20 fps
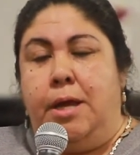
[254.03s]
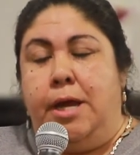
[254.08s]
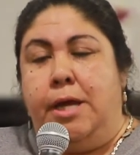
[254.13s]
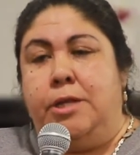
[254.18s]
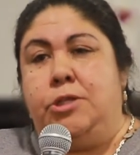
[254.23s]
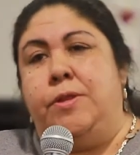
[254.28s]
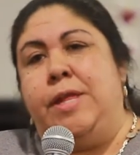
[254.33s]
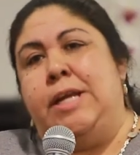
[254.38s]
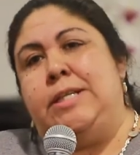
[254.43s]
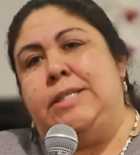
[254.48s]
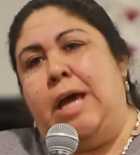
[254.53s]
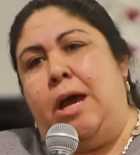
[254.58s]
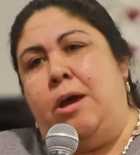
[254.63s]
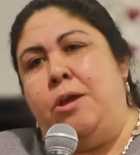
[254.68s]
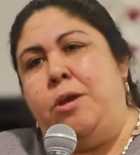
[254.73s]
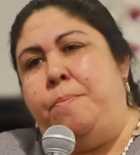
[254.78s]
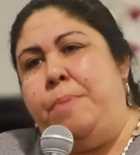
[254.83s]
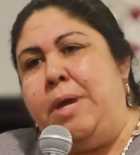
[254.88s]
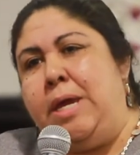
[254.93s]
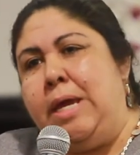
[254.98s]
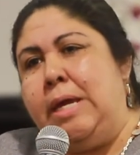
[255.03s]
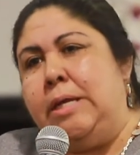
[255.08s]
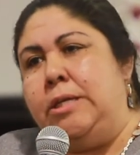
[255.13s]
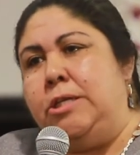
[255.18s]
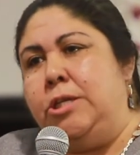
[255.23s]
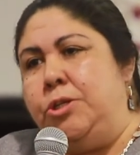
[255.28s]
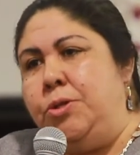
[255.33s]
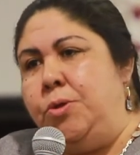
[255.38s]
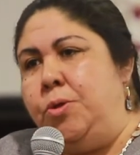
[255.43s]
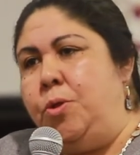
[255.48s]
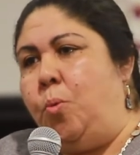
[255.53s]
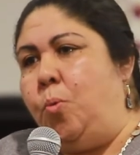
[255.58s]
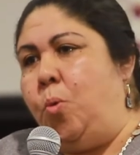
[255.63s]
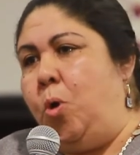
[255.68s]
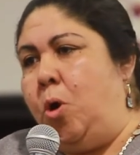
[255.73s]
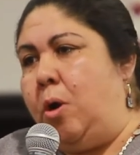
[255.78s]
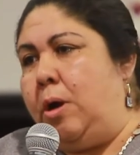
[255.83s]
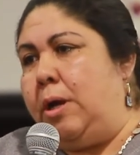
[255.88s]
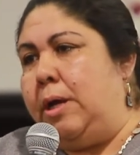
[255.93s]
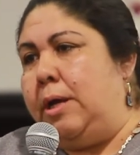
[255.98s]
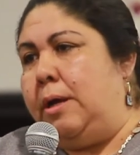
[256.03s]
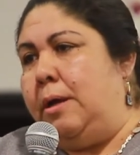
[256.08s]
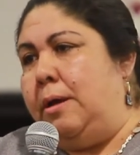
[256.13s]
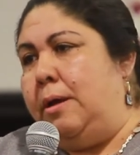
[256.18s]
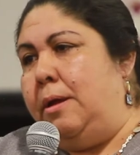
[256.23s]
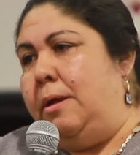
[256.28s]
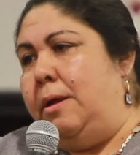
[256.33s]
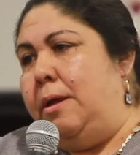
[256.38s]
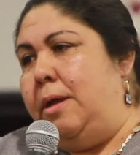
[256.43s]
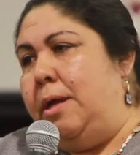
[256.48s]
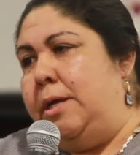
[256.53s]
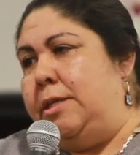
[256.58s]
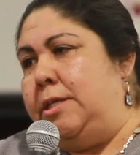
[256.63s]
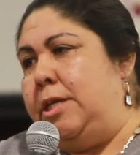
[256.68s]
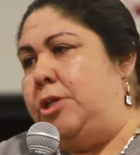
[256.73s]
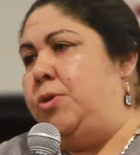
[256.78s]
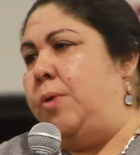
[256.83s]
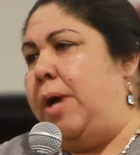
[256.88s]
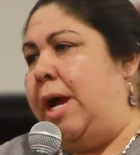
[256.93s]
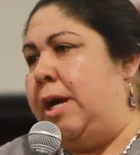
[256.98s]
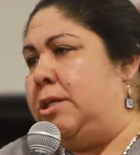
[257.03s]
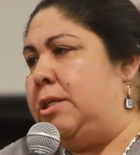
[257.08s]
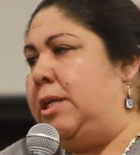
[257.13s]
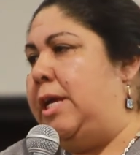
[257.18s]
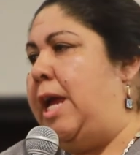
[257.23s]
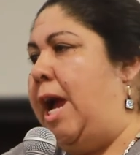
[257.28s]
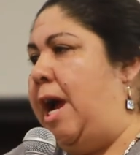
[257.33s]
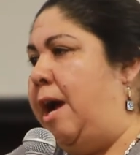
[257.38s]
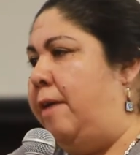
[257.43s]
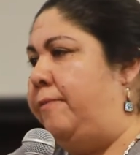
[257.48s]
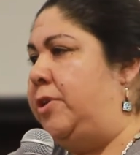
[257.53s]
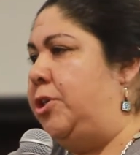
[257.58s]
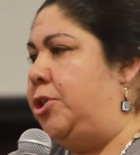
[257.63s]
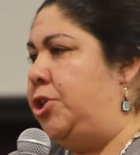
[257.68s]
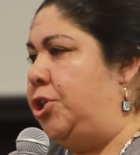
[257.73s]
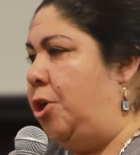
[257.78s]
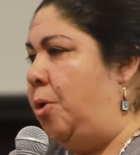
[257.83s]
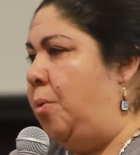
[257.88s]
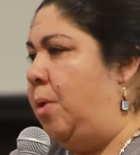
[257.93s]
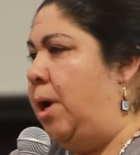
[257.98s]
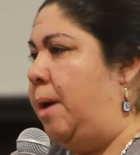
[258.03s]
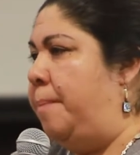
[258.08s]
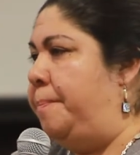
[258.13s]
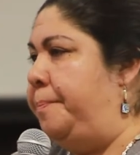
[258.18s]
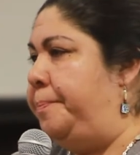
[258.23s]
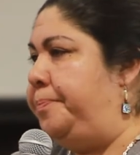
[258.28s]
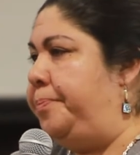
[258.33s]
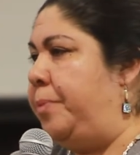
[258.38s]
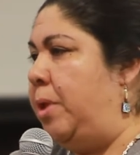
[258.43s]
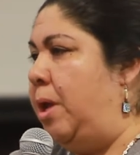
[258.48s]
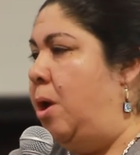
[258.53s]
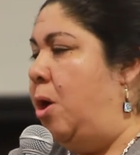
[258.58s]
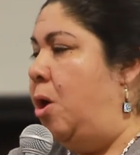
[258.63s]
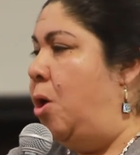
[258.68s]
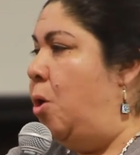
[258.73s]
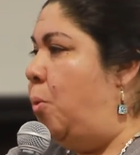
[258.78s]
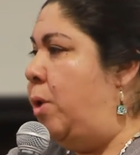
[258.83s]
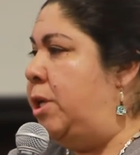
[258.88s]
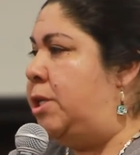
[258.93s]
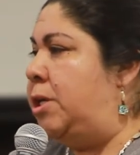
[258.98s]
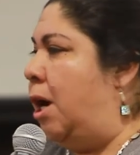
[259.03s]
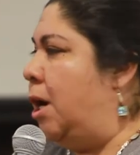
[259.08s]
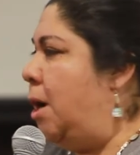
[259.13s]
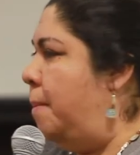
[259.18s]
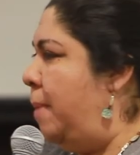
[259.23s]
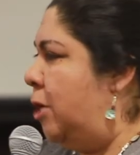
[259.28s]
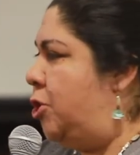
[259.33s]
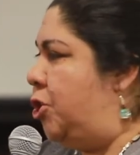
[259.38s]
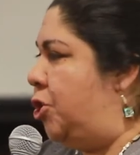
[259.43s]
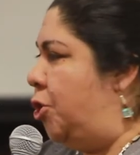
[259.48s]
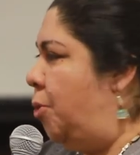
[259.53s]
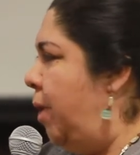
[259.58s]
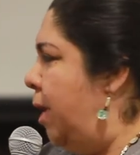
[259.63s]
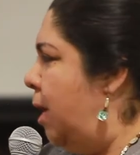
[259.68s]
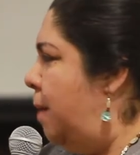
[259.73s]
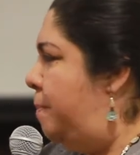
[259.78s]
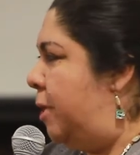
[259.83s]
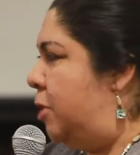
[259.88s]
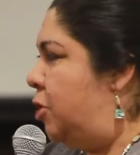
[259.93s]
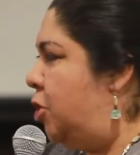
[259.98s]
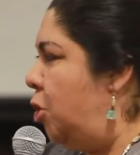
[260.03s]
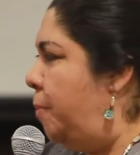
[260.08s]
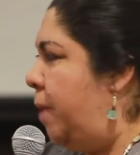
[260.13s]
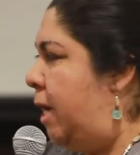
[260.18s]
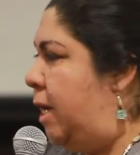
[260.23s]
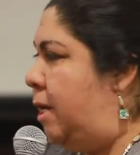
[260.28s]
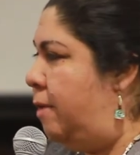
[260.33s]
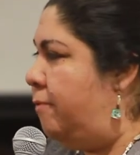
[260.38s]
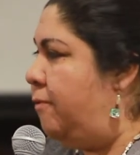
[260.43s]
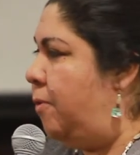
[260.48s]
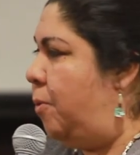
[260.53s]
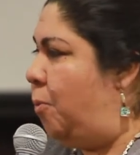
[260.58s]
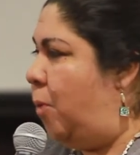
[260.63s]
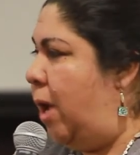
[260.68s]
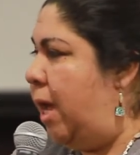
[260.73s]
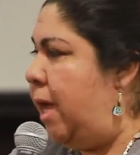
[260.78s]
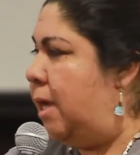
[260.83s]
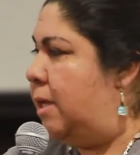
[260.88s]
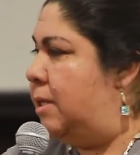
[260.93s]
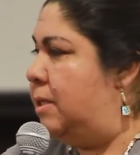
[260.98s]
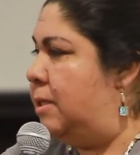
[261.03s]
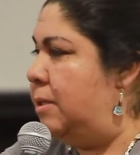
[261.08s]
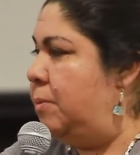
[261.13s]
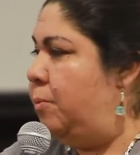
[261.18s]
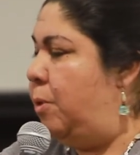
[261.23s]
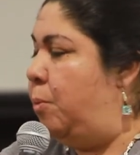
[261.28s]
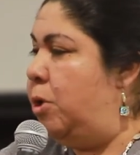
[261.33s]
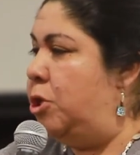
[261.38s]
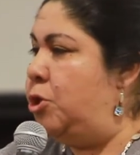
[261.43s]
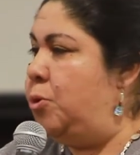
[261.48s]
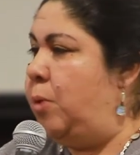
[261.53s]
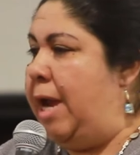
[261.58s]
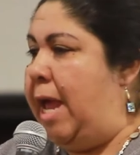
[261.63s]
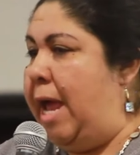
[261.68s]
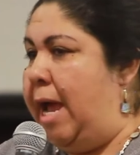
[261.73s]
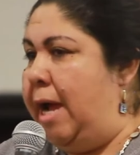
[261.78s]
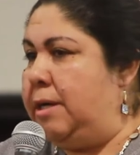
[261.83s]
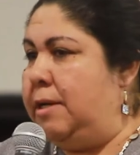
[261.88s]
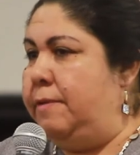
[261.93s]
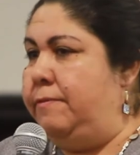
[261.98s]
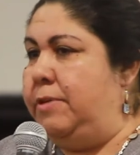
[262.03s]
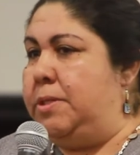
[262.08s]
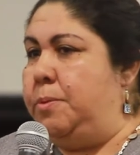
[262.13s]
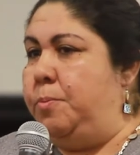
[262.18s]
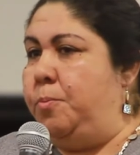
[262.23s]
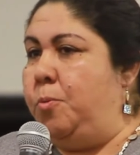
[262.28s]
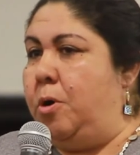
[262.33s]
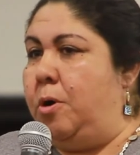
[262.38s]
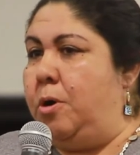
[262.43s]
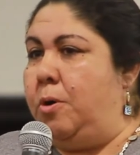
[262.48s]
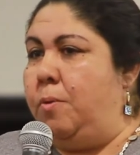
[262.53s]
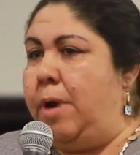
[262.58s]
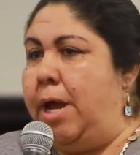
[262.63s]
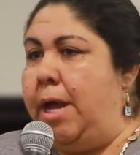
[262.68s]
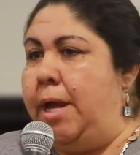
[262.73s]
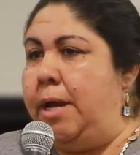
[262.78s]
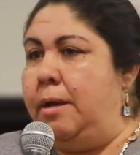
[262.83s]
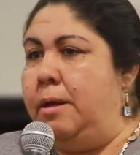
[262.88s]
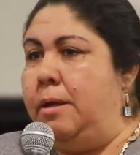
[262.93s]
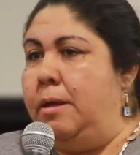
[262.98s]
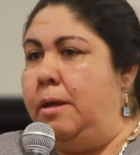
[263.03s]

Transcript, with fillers: And so that's how you begin to do the work, is that you actually have to show up. We talk about showing up in so many different ways when we're doing activism work, right?